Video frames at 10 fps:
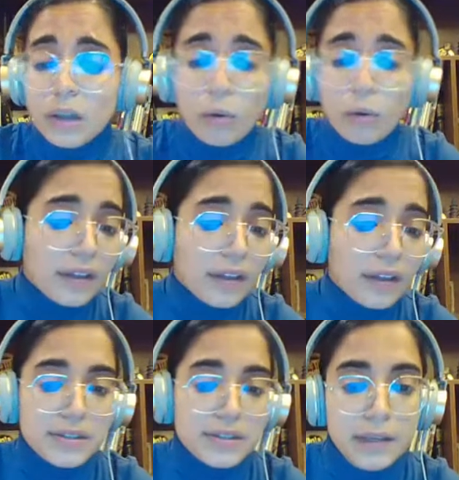Now, what
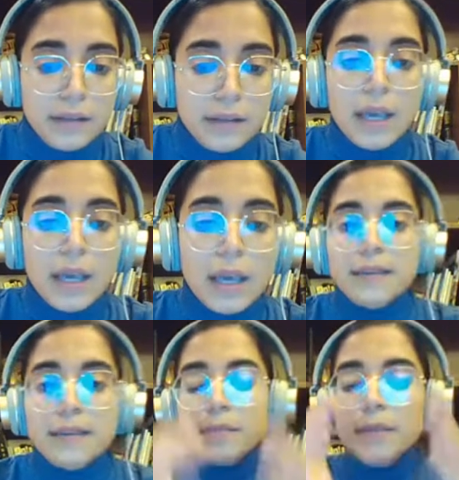does this mean?
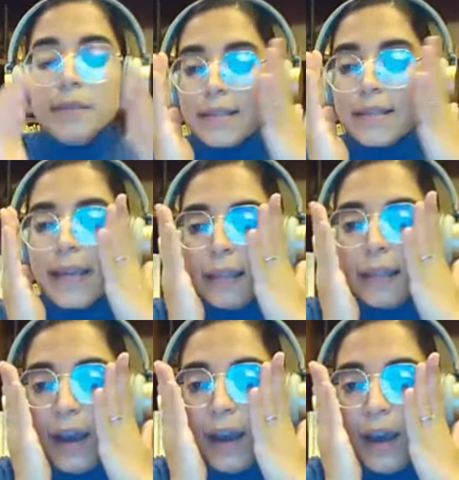This means
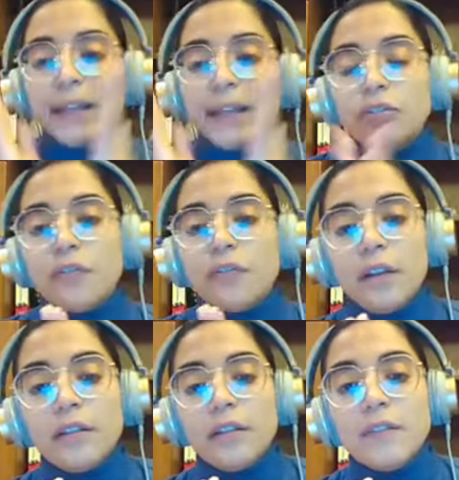that if I need to
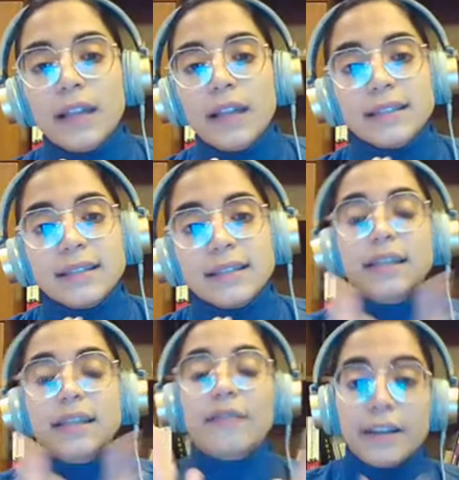find the
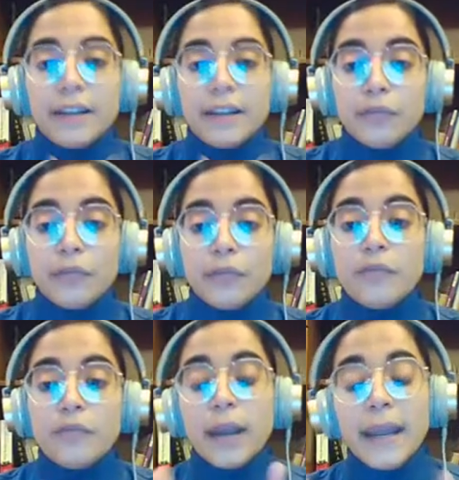velocity in vector
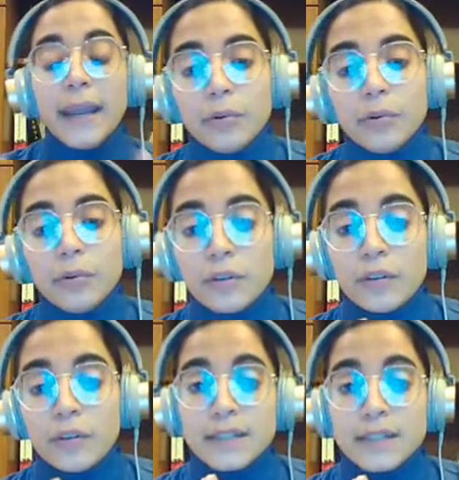form for any point
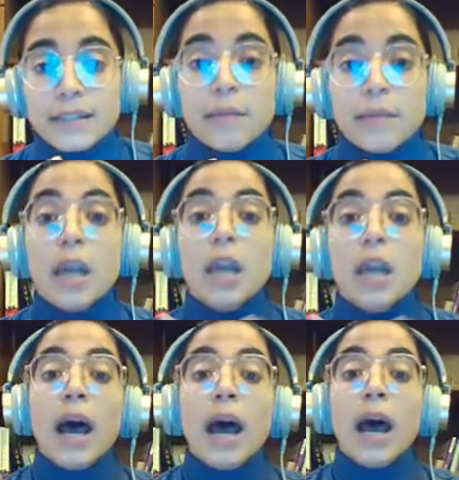on the system,
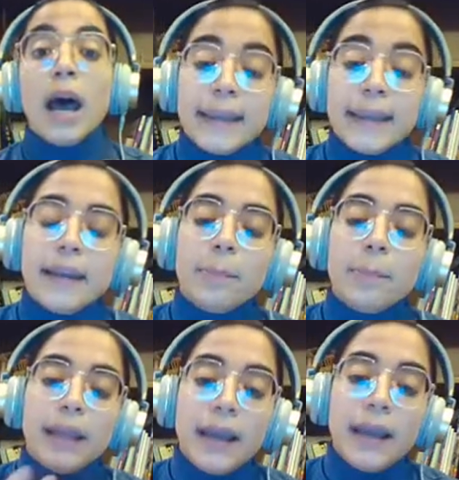I can
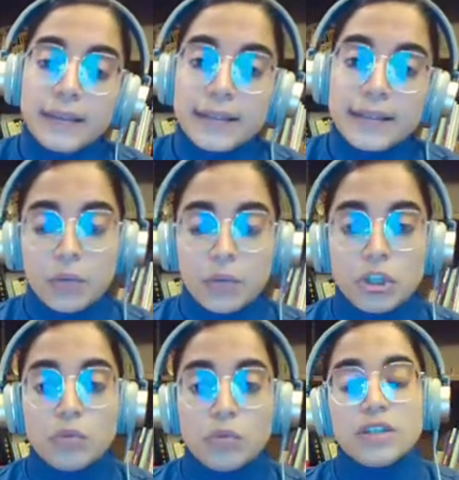apply this
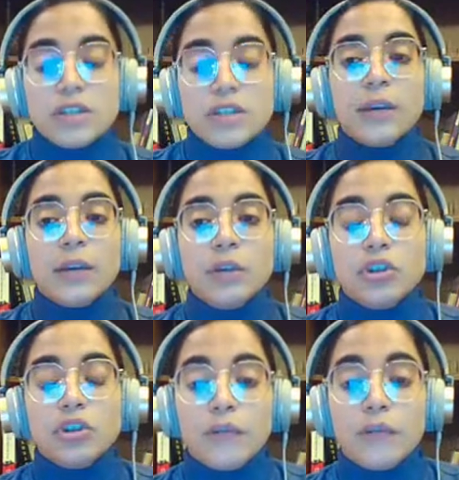equation, which is the
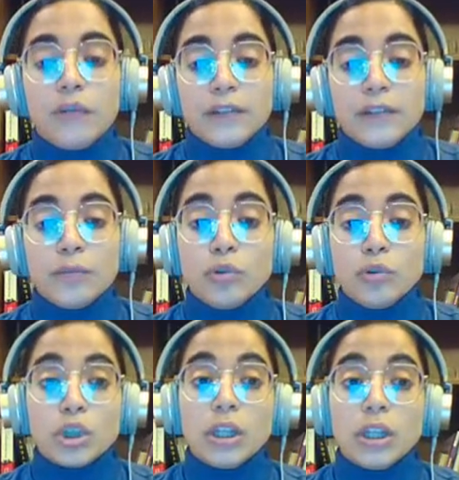equation of relative
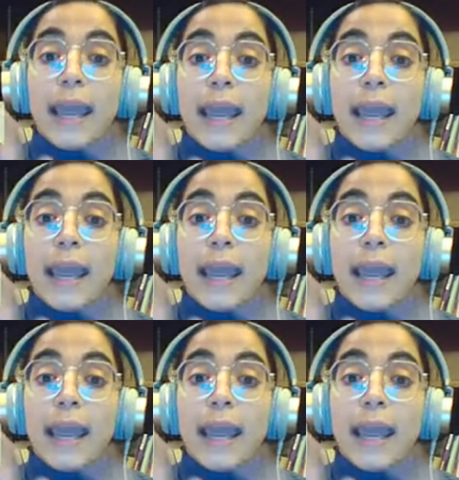motion.